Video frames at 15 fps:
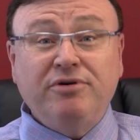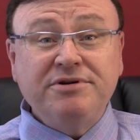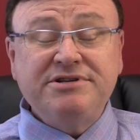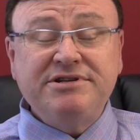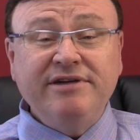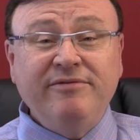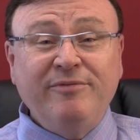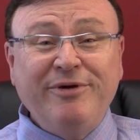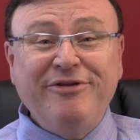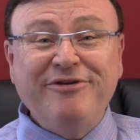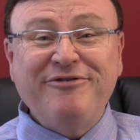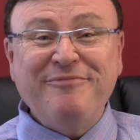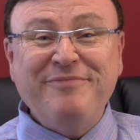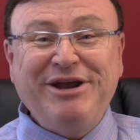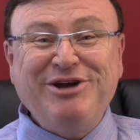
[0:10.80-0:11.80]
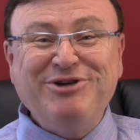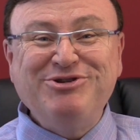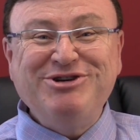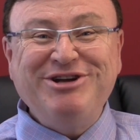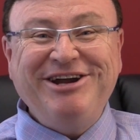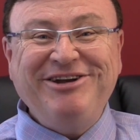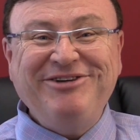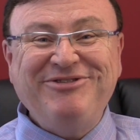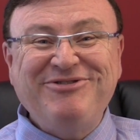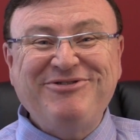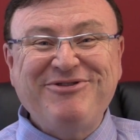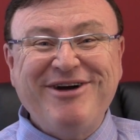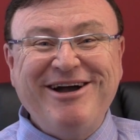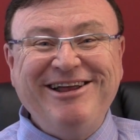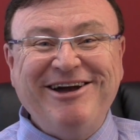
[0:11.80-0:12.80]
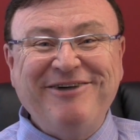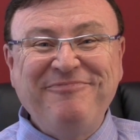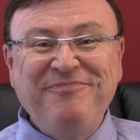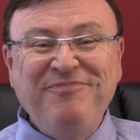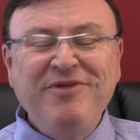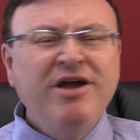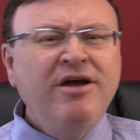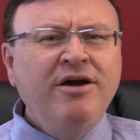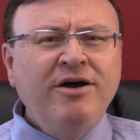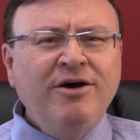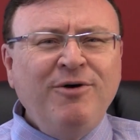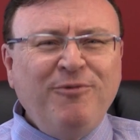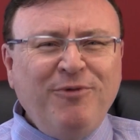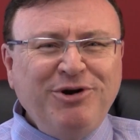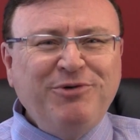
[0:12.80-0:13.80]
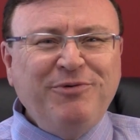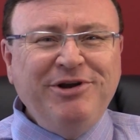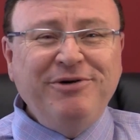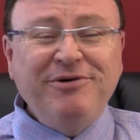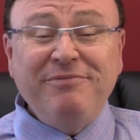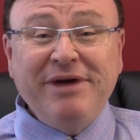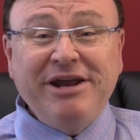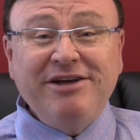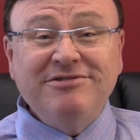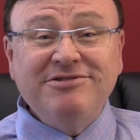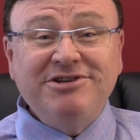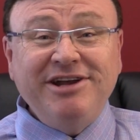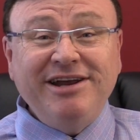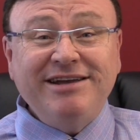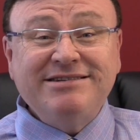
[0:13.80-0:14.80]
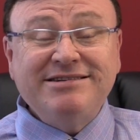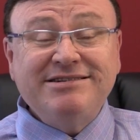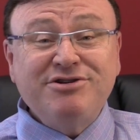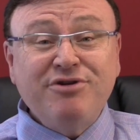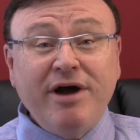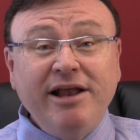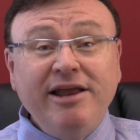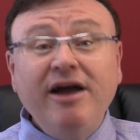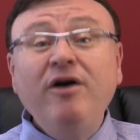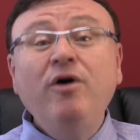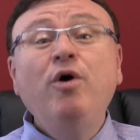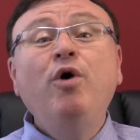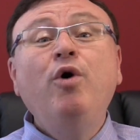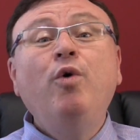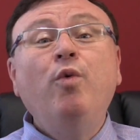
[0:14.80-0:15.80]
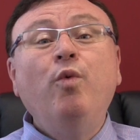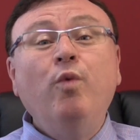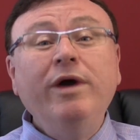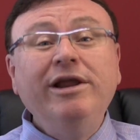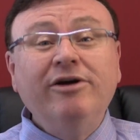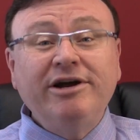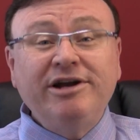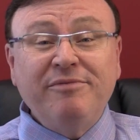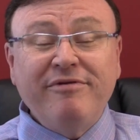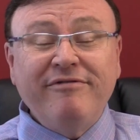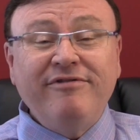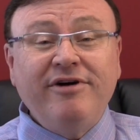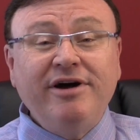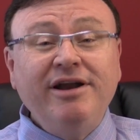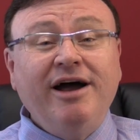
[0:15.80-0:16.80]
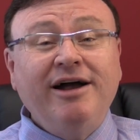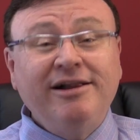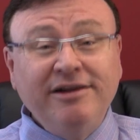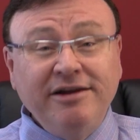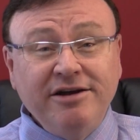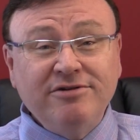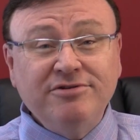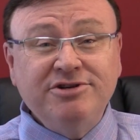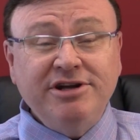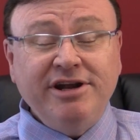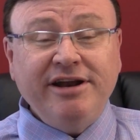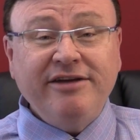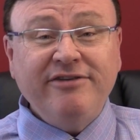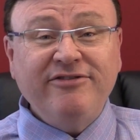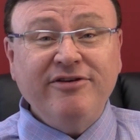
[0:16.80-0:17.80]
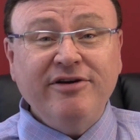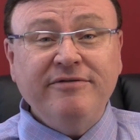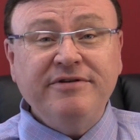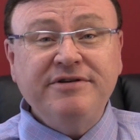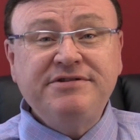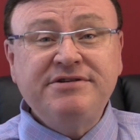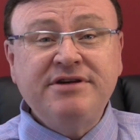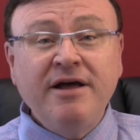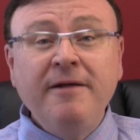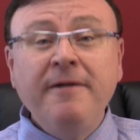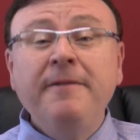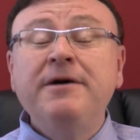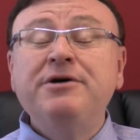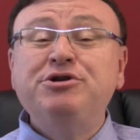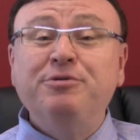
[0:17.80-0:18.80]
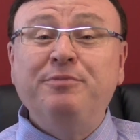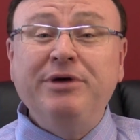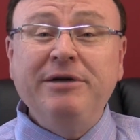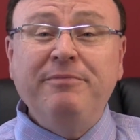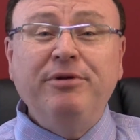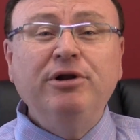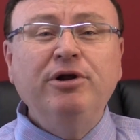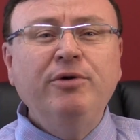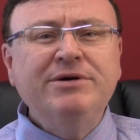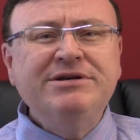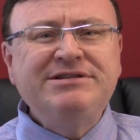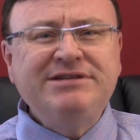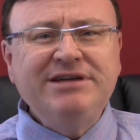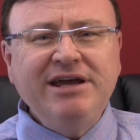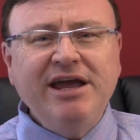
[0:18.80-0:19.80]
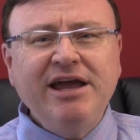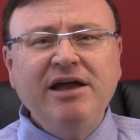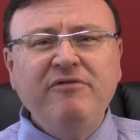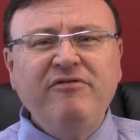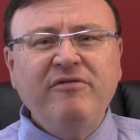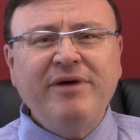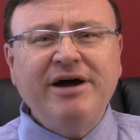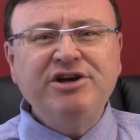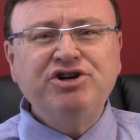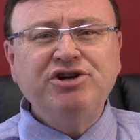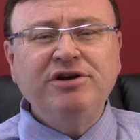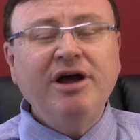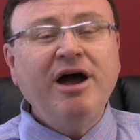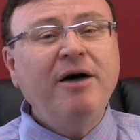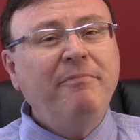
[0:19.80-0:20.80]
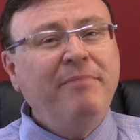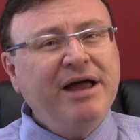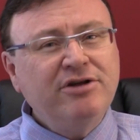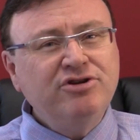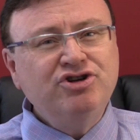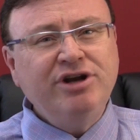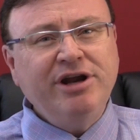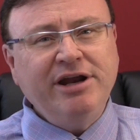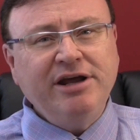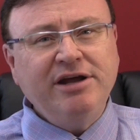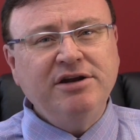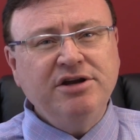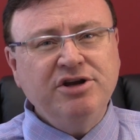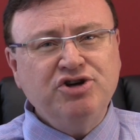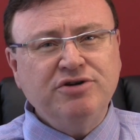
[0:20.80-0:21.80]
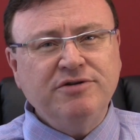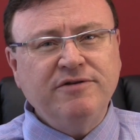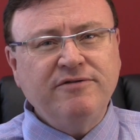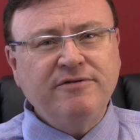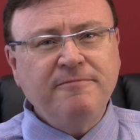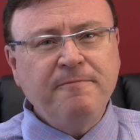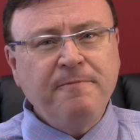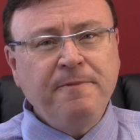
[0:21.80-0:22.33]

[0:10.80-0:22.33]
Dr. Stephen Withers from Medical Genetics Australia. What do we do at Medical Genetics Australia? We like to provide a clinical genetics service to people who are seeking information about genetic conditions.